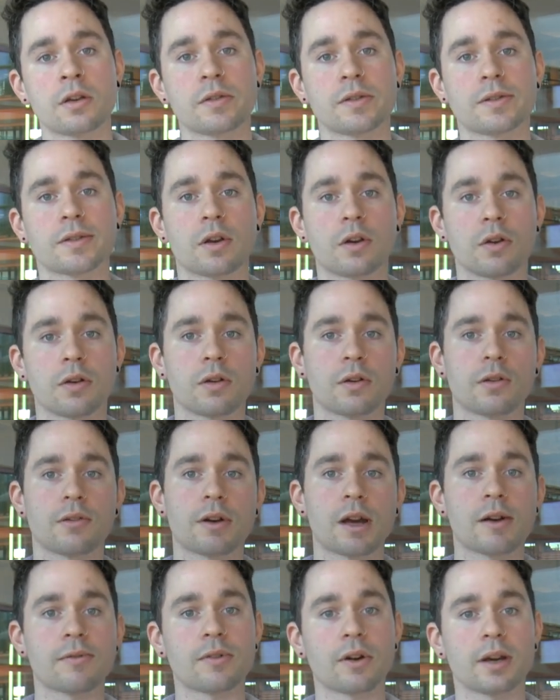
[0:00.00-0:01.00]
So
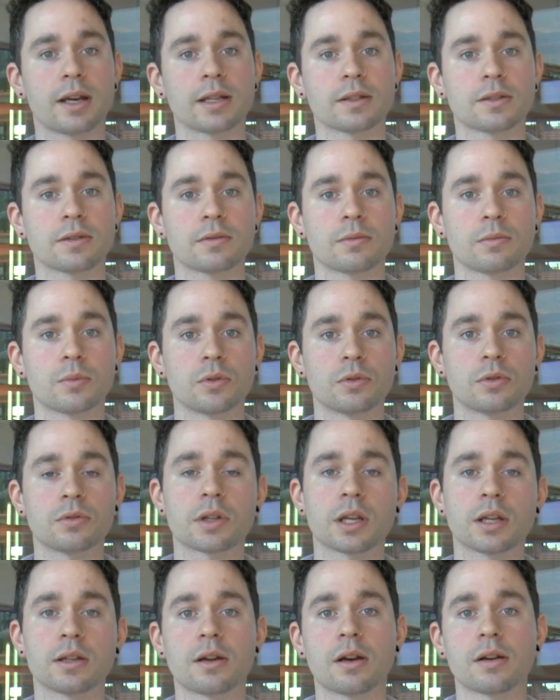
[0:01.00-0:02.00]
graphite will
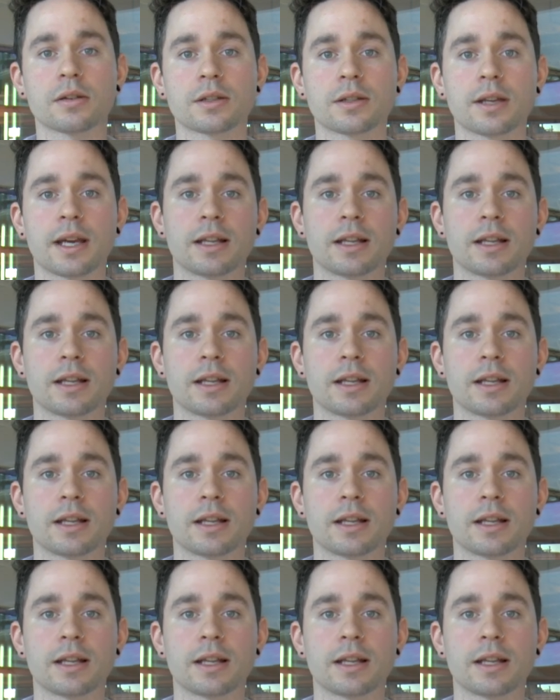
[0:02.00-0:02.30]
conduct